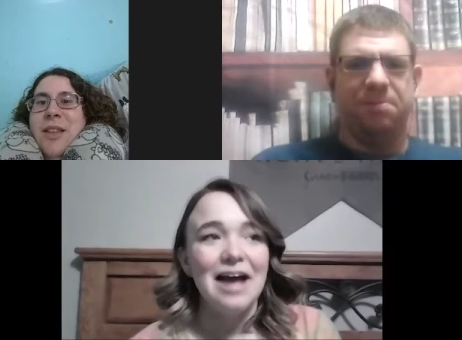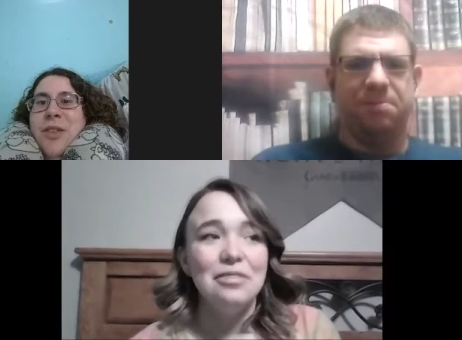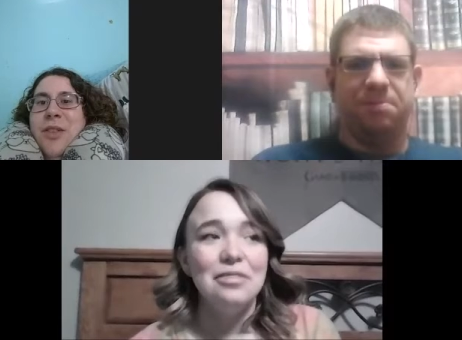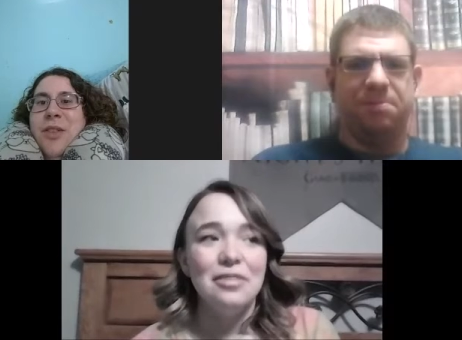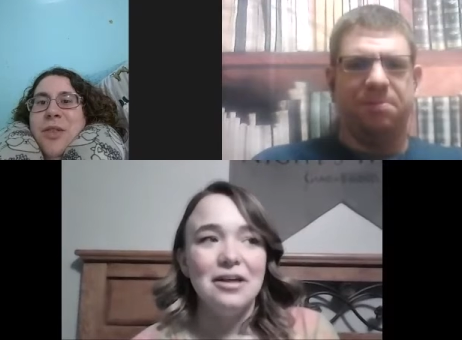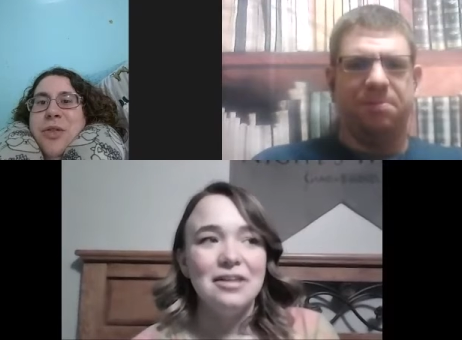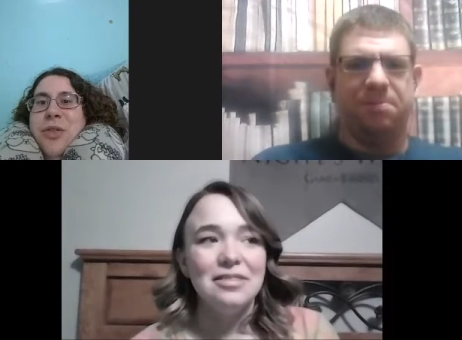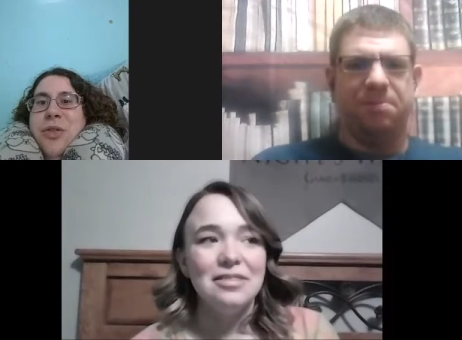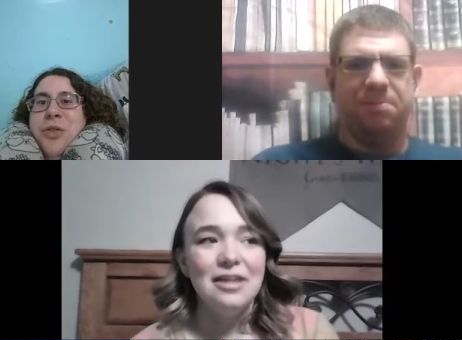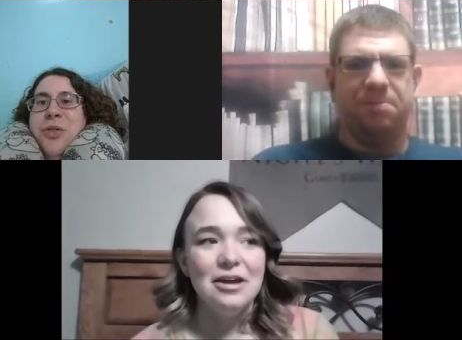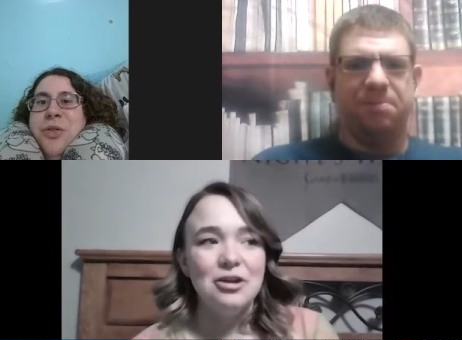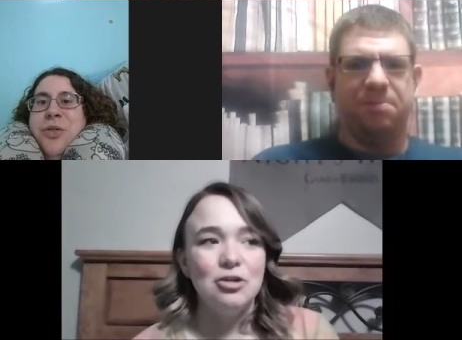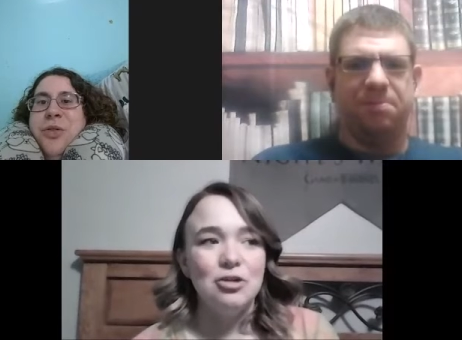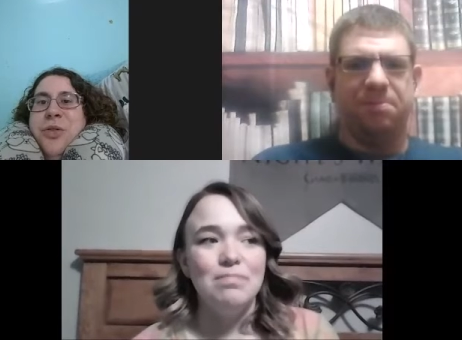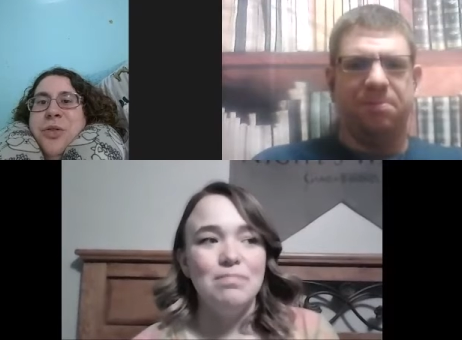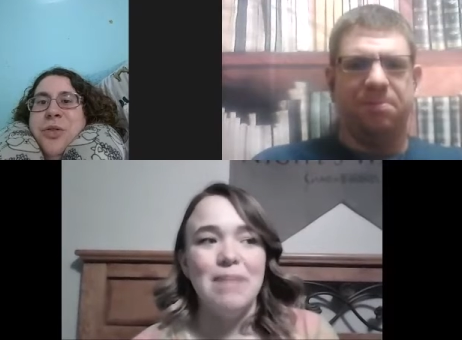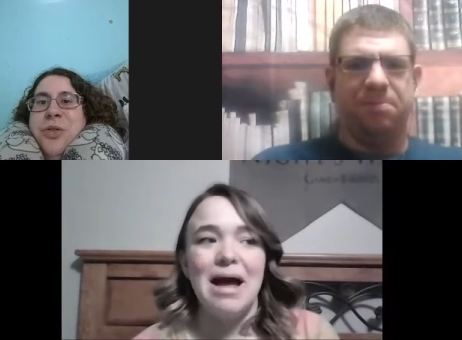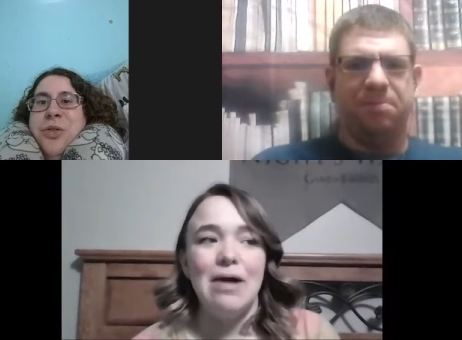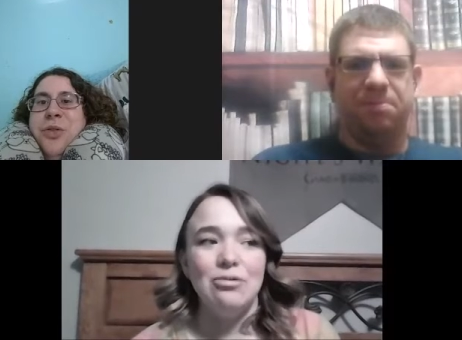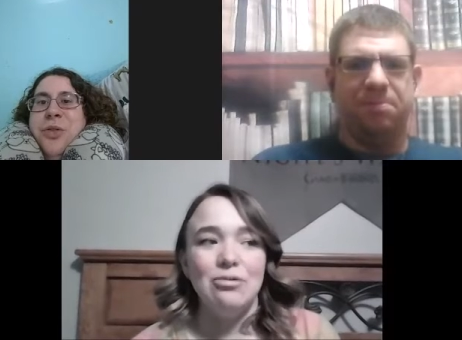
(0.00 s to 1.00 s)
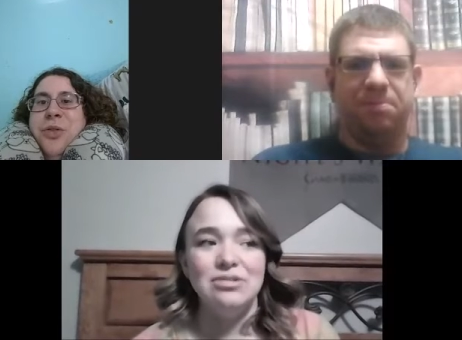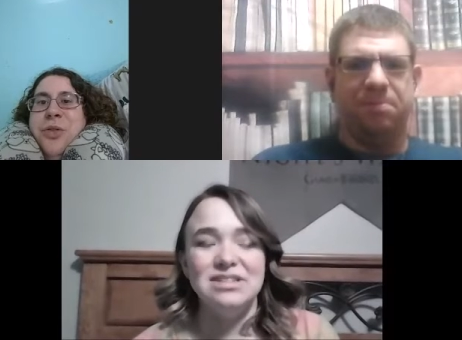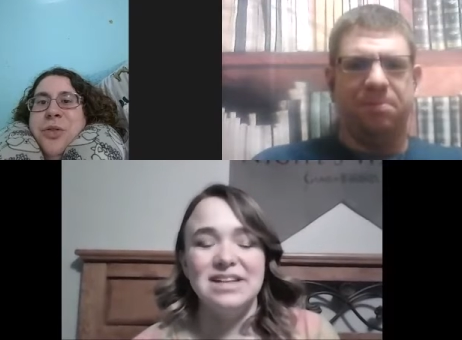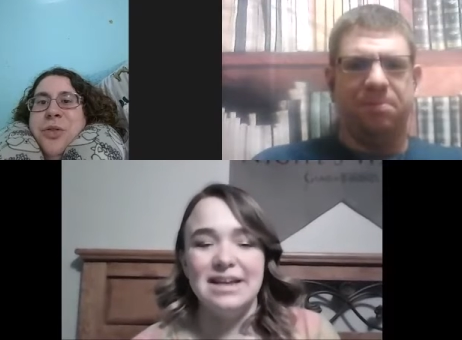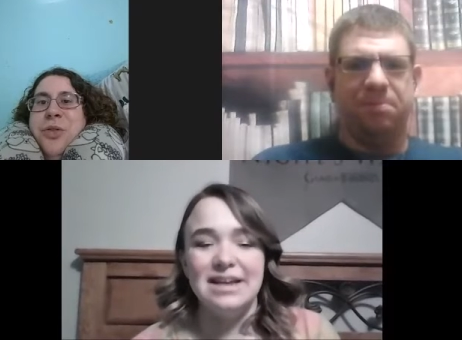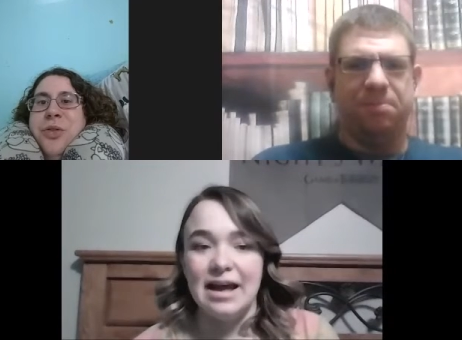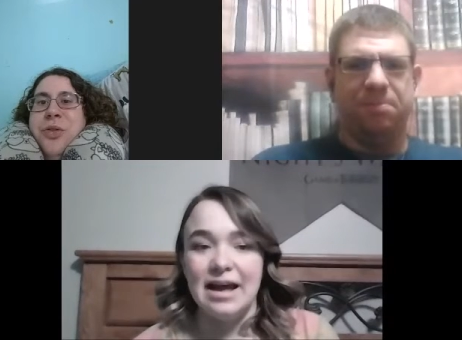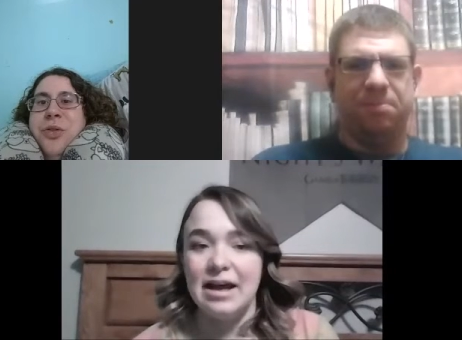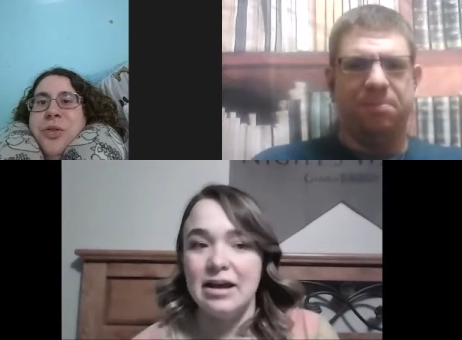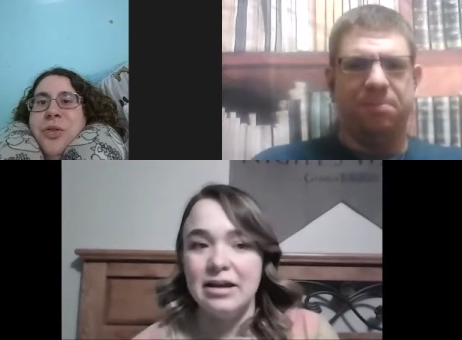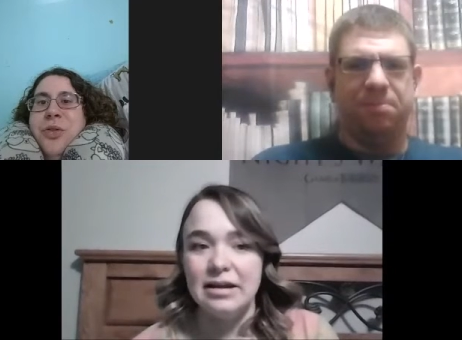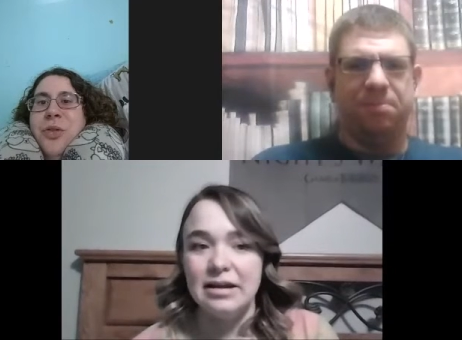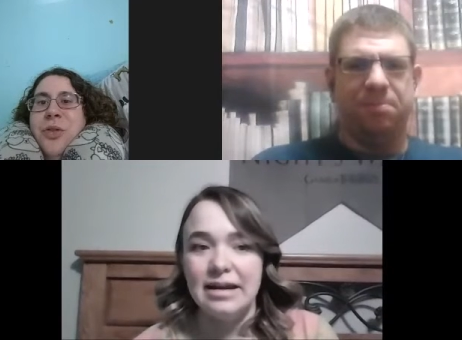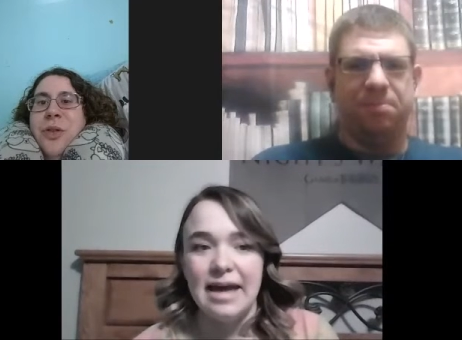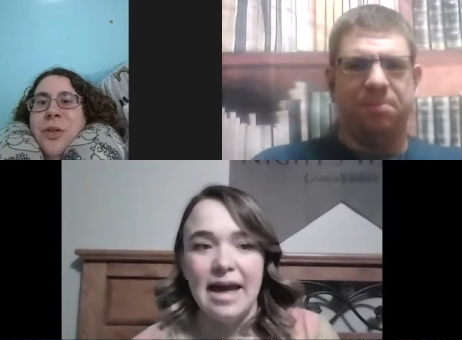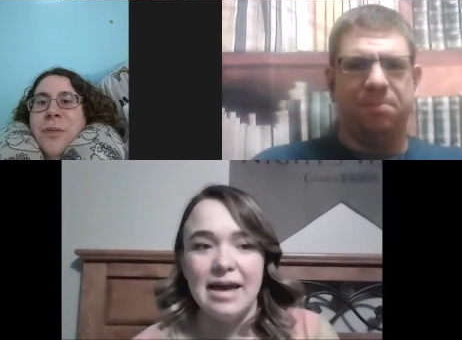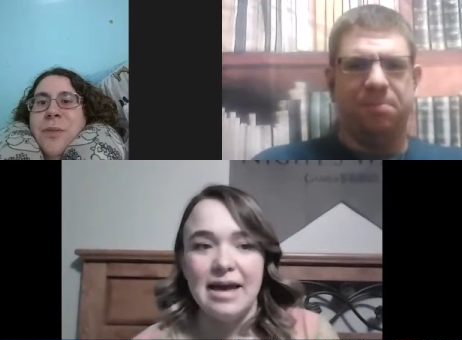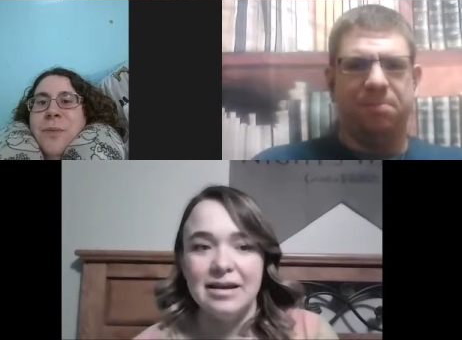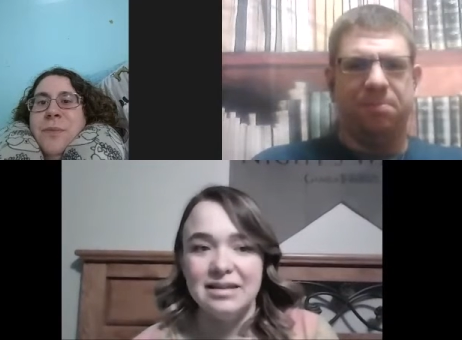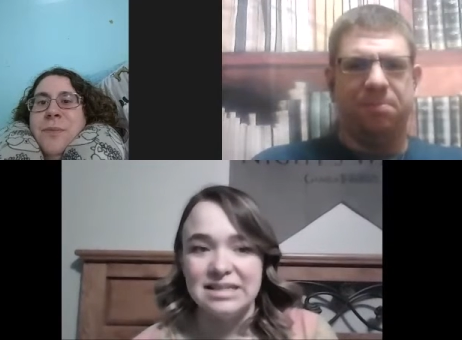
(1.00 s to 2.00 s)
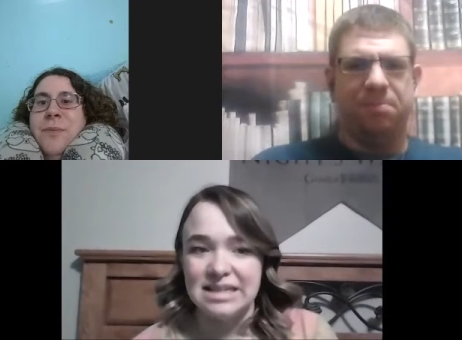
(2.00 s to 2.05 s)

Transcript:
Speaker 1: think that you're bound to get gangs